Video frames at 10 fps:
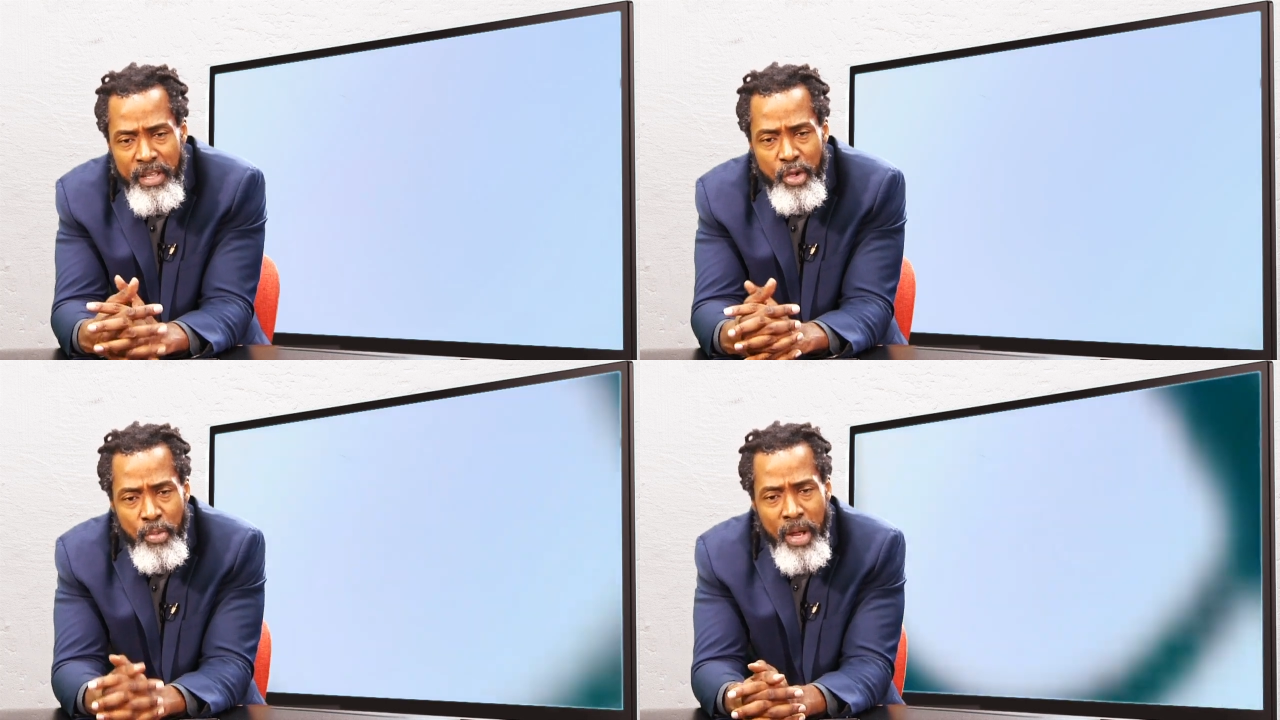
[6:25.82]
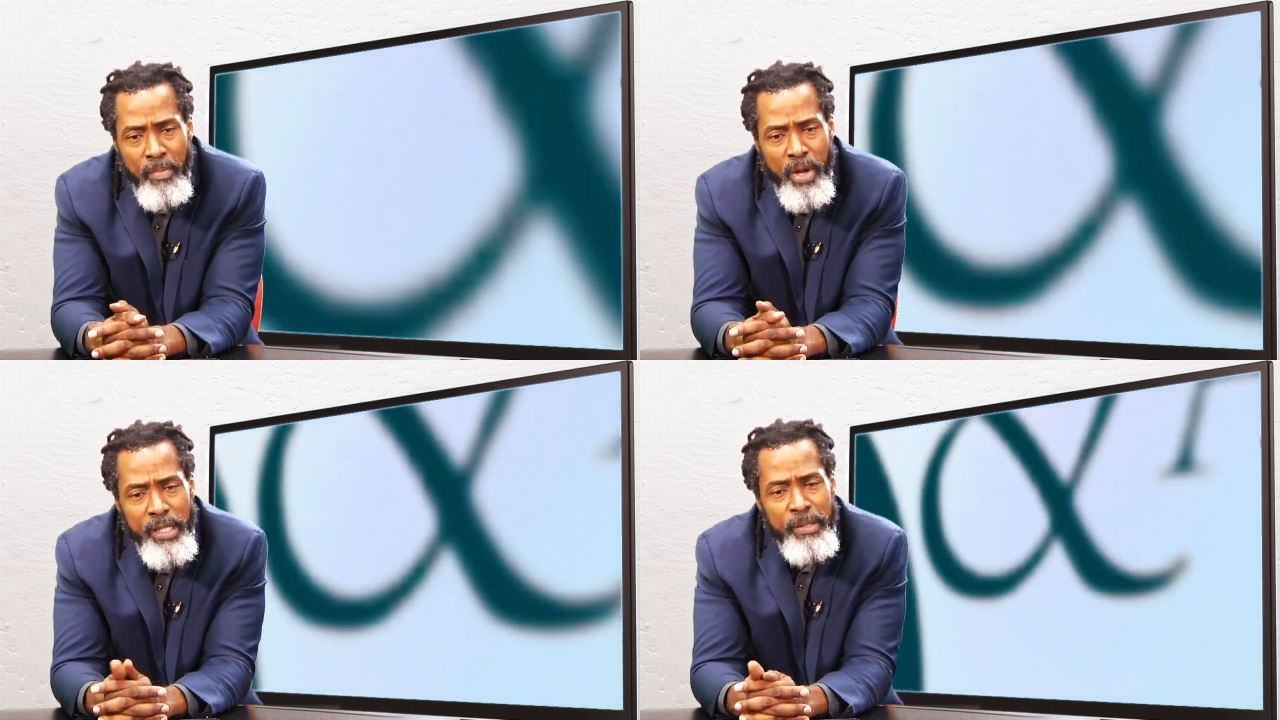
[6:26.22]
the human
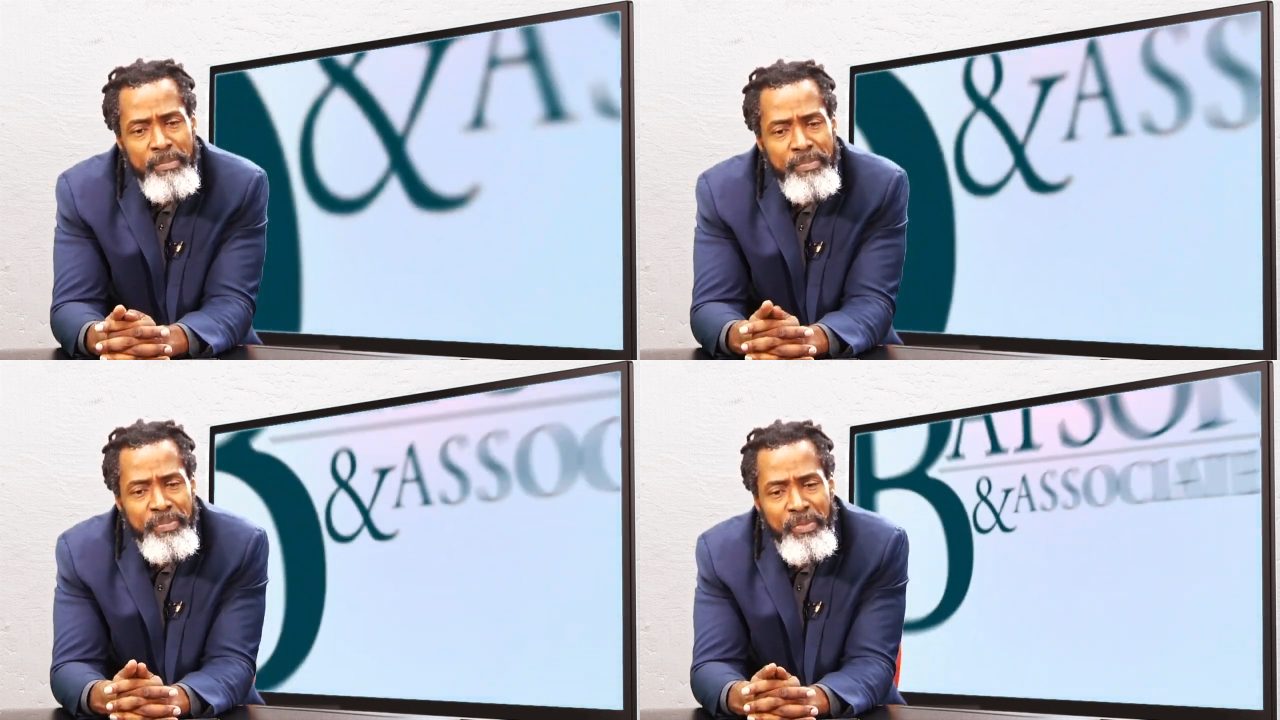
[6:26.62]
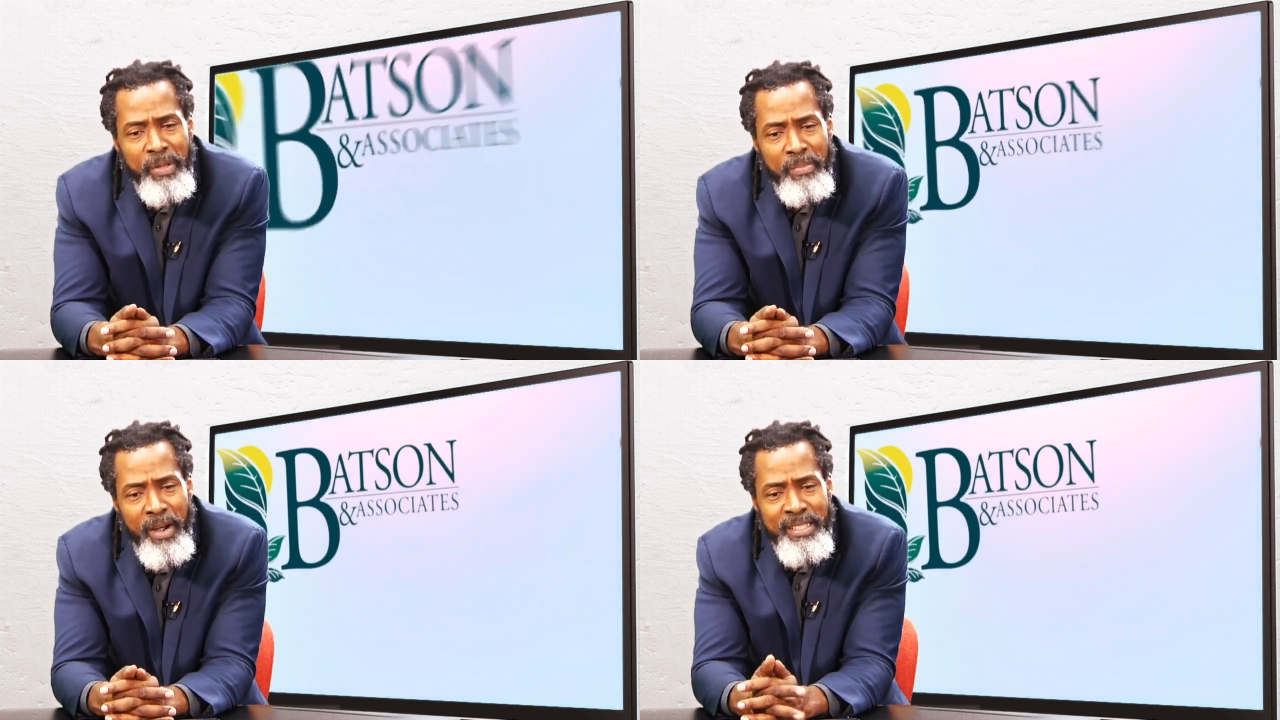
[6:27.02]
body?
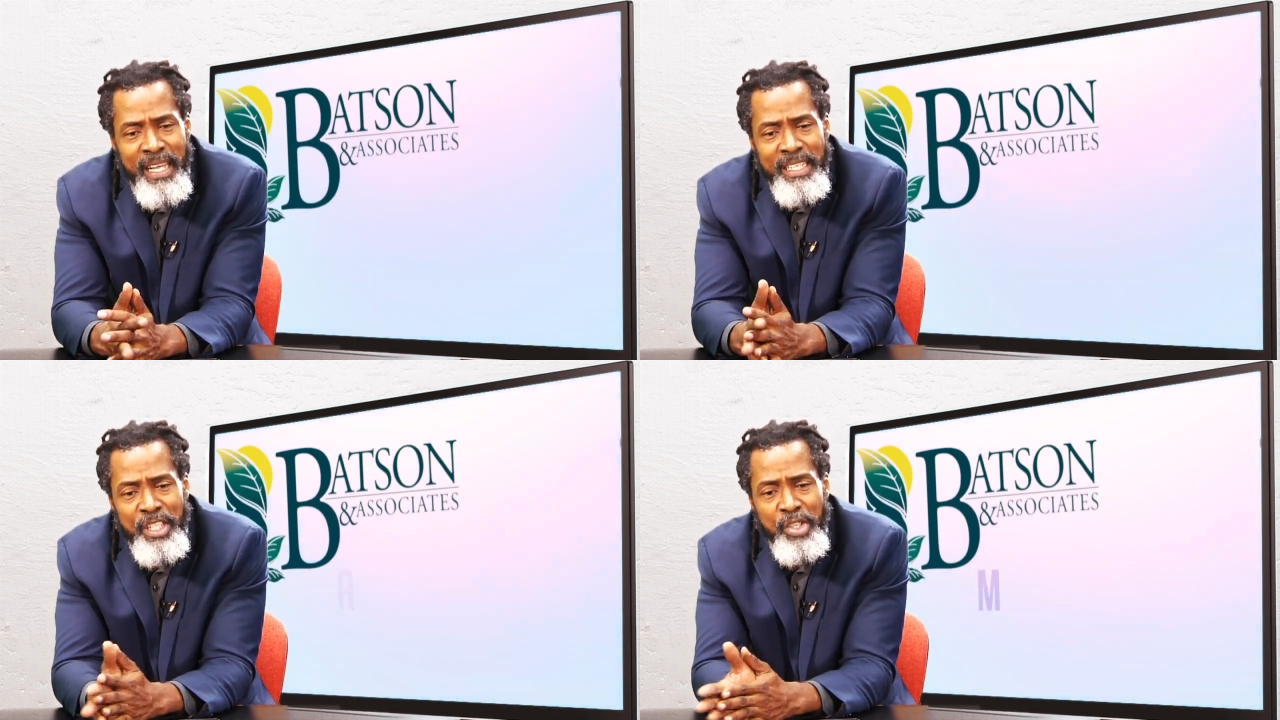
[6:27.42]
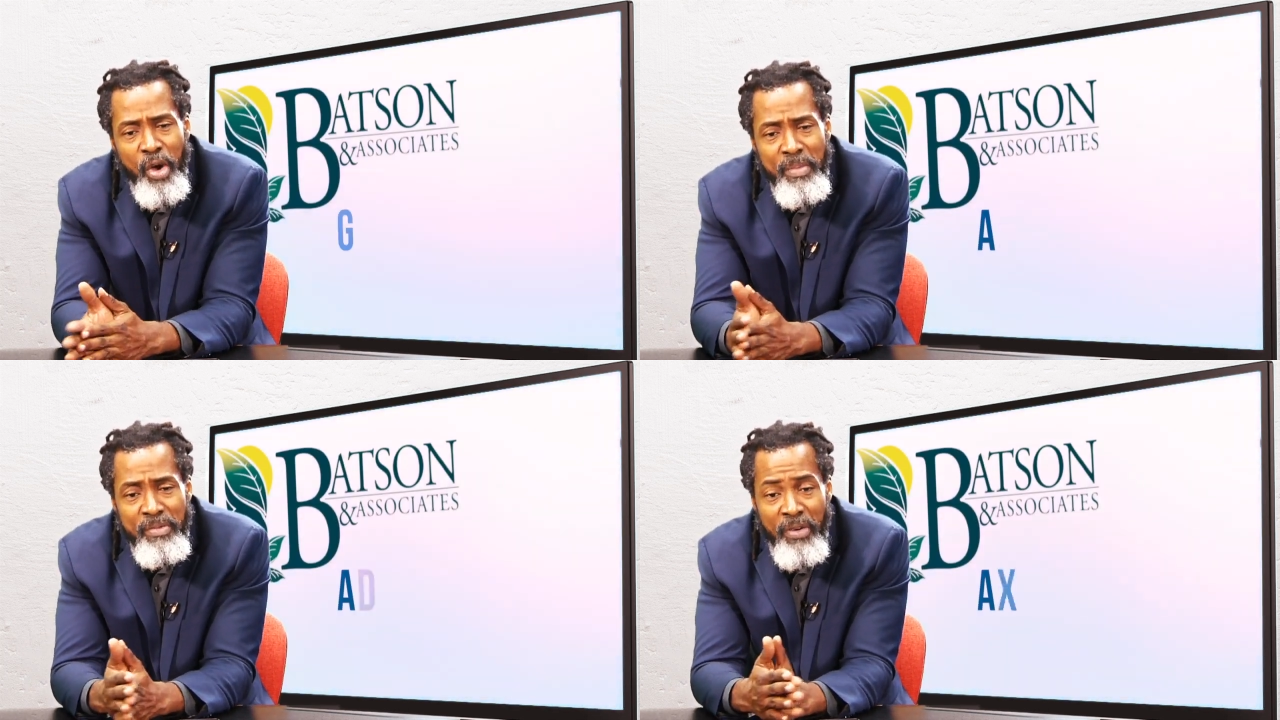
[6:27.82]
Parasites is
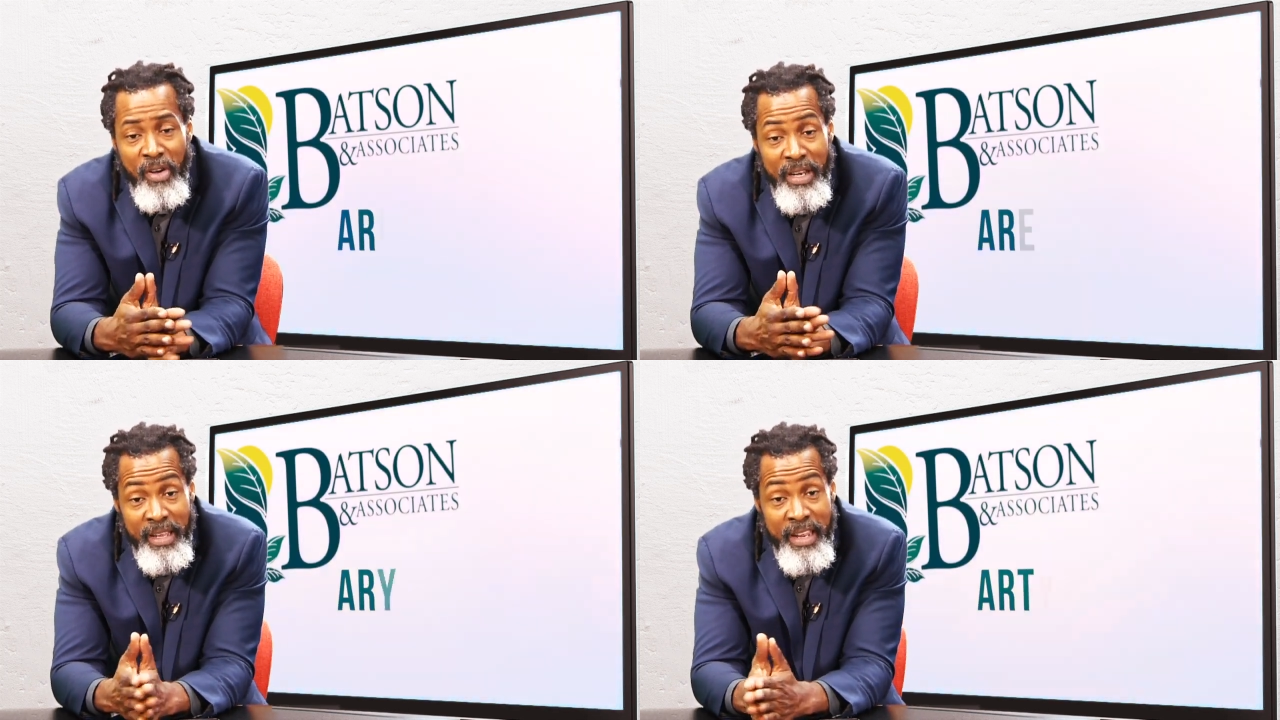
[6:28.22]
normally found